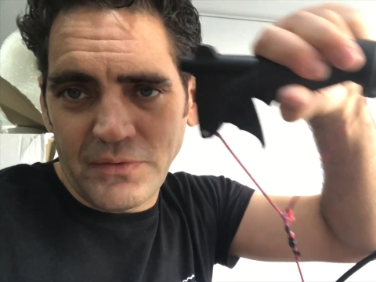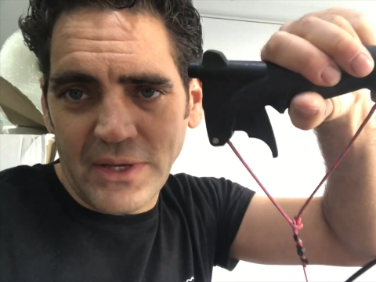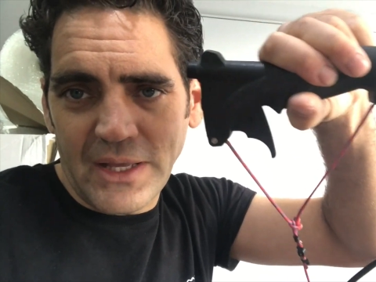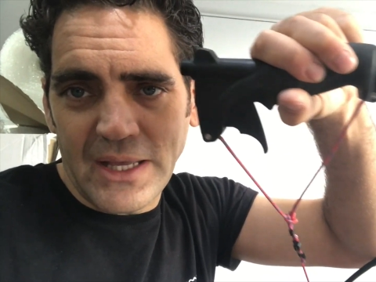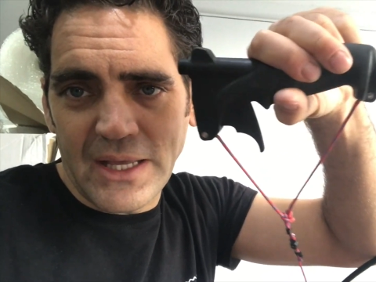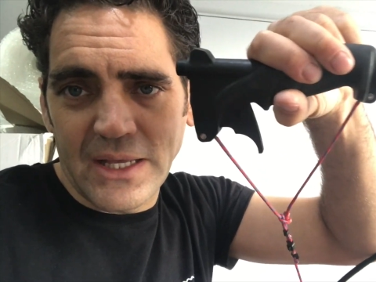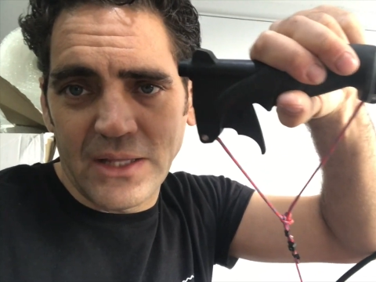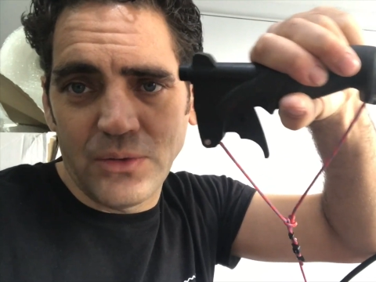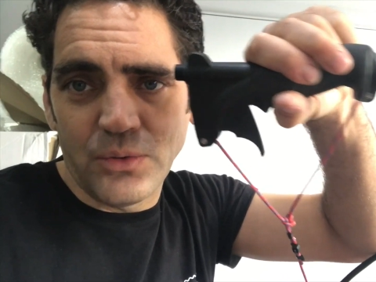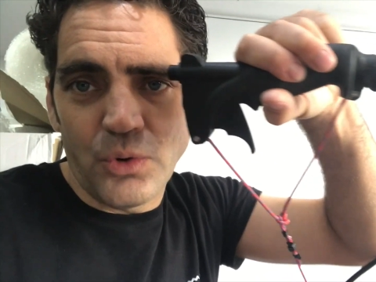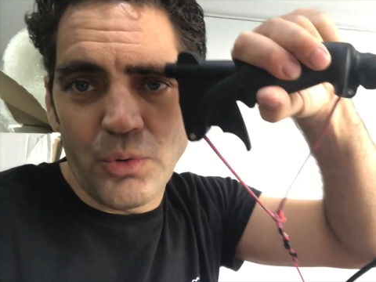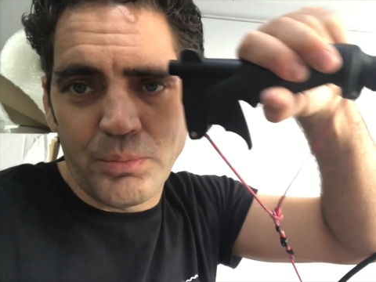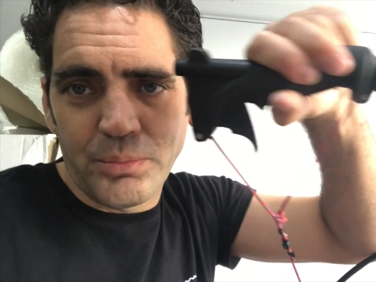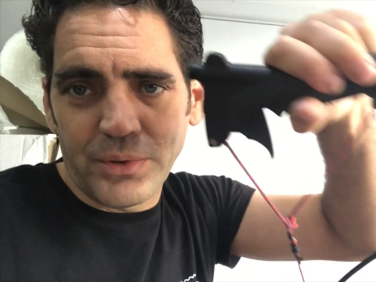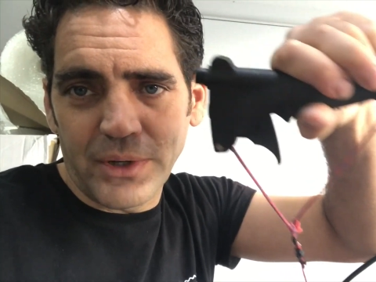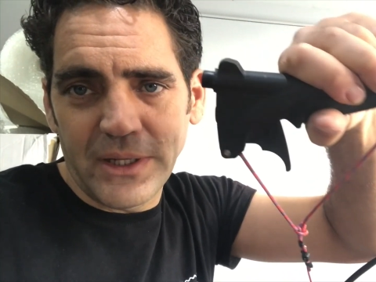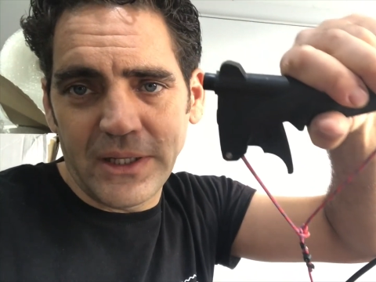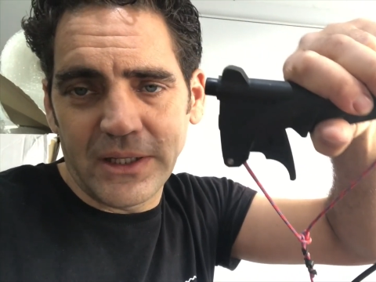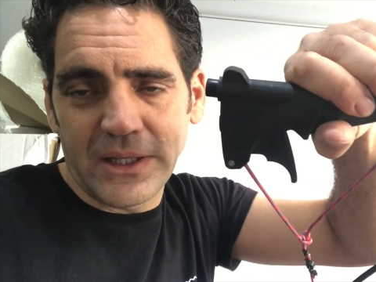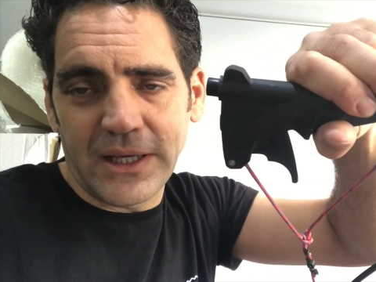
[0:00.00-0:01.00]
your handle or
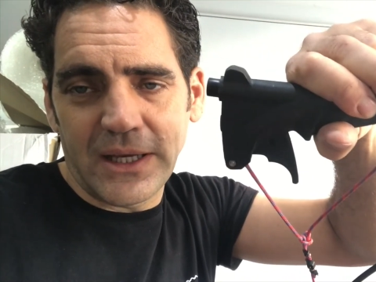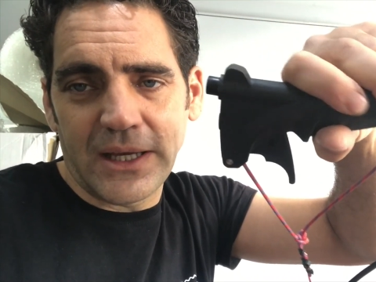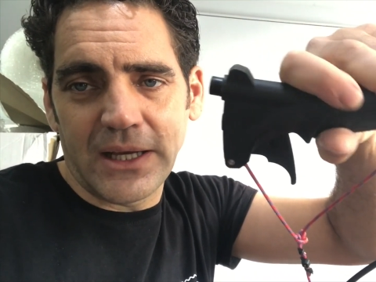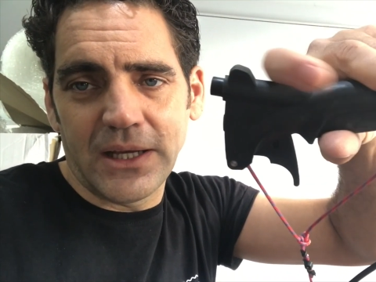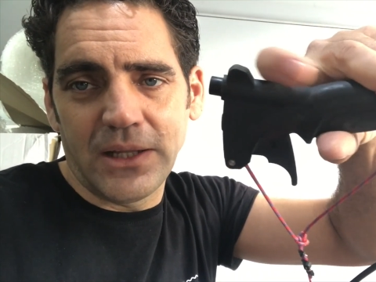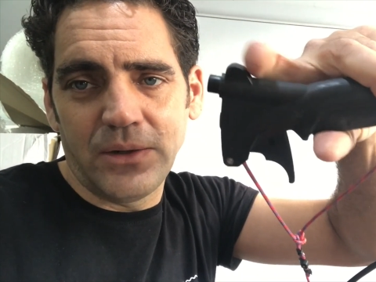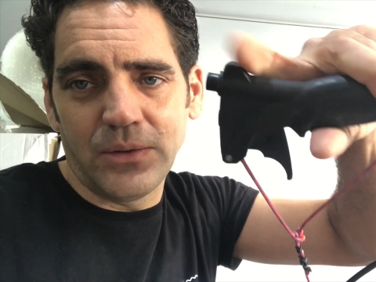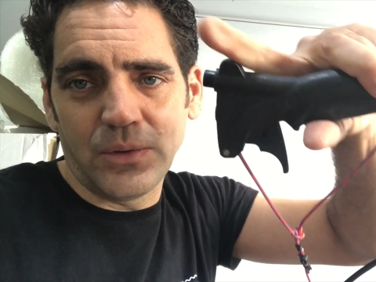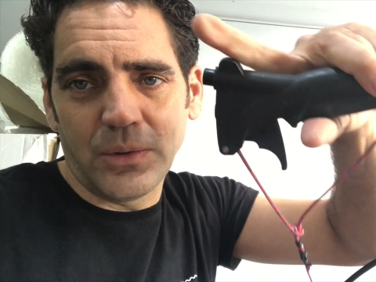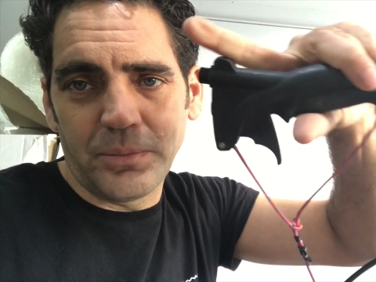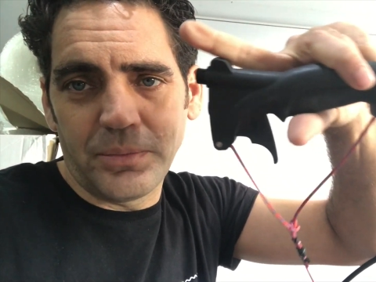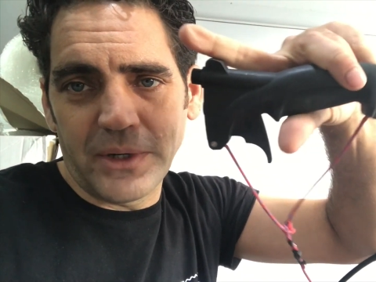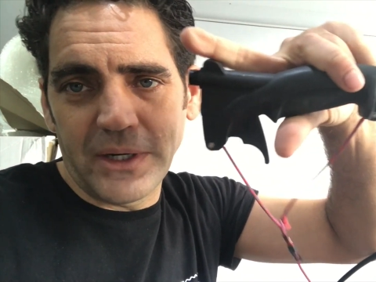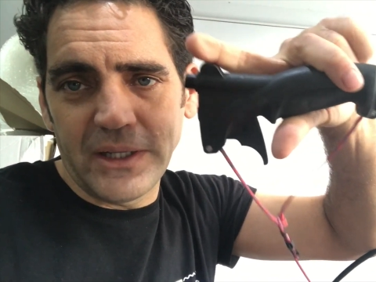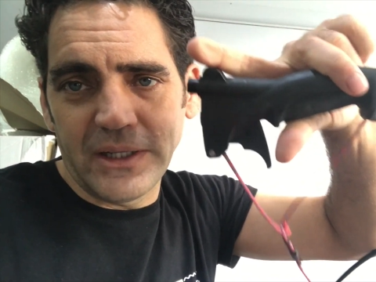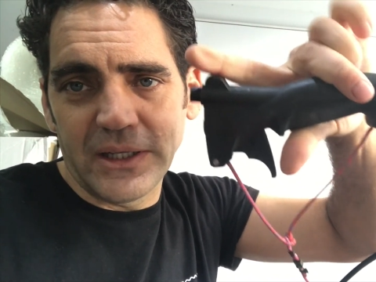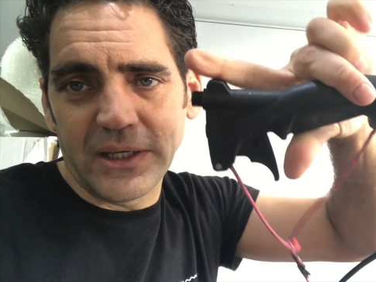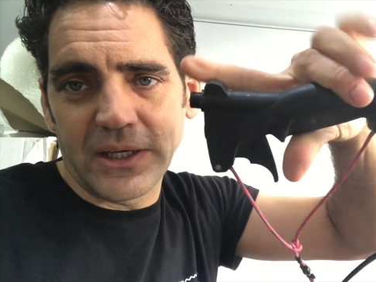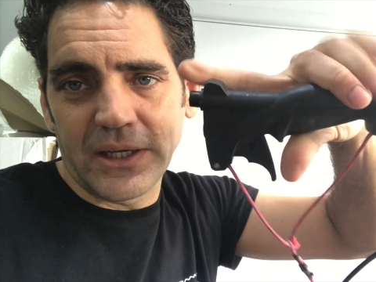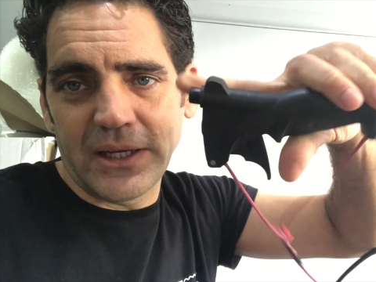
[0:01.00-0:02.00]
break the handle or
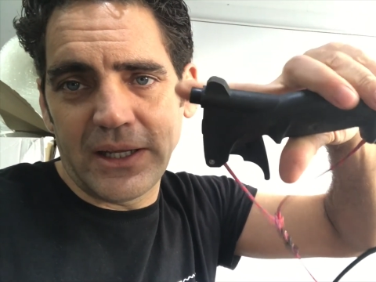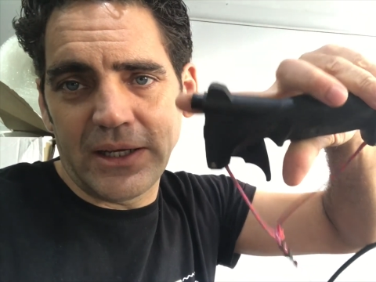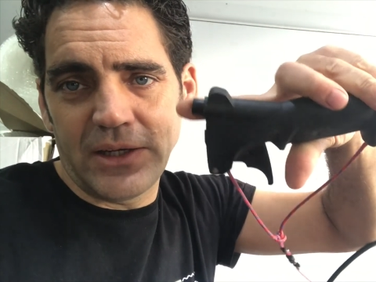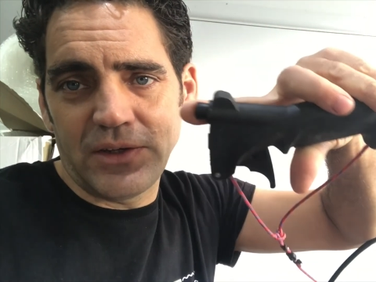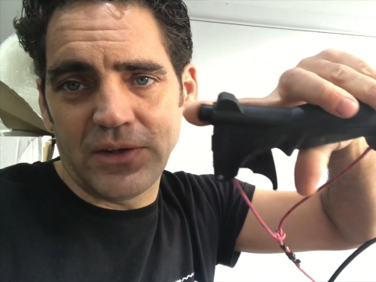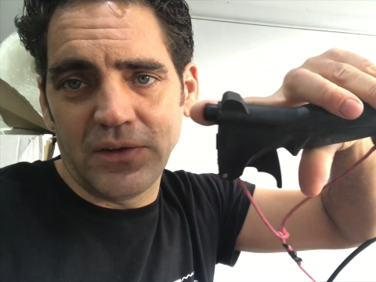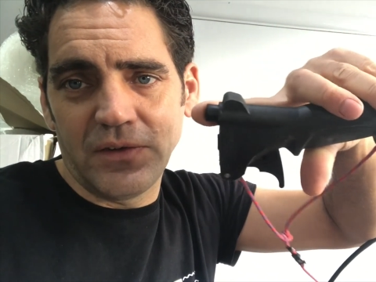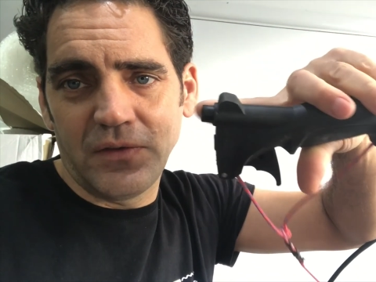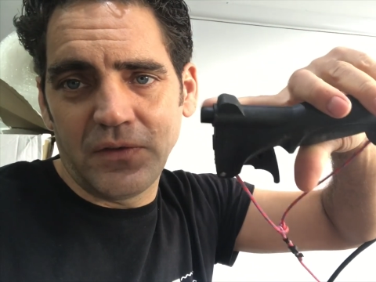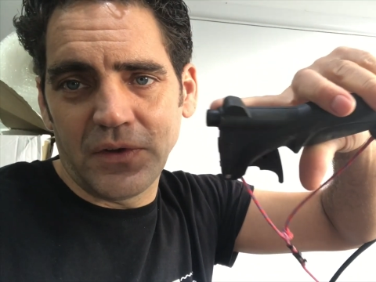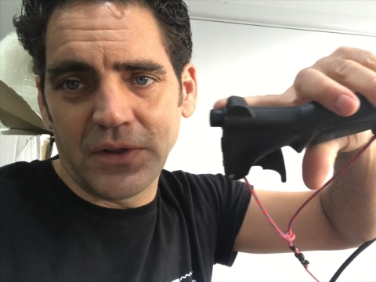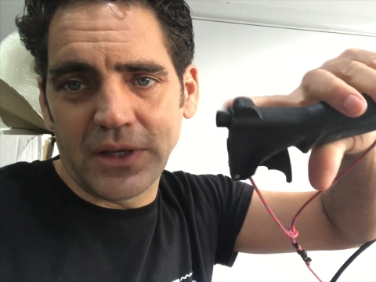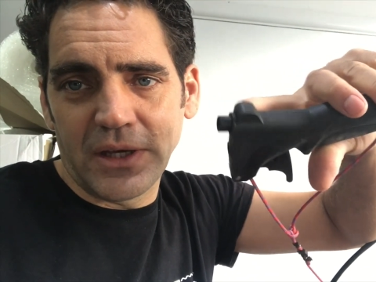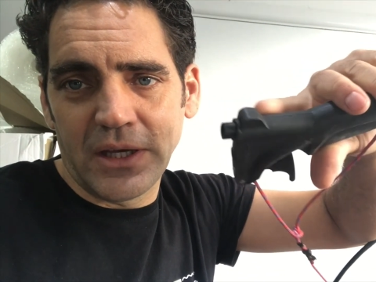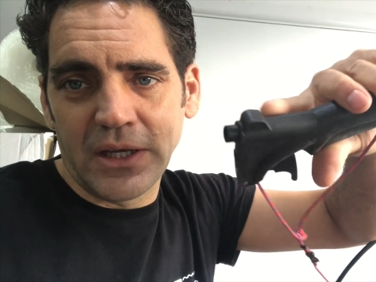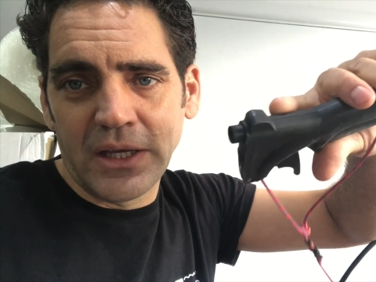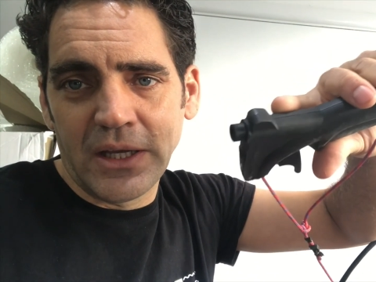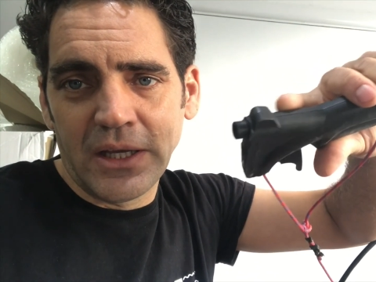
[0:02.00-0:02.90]
break the connections for the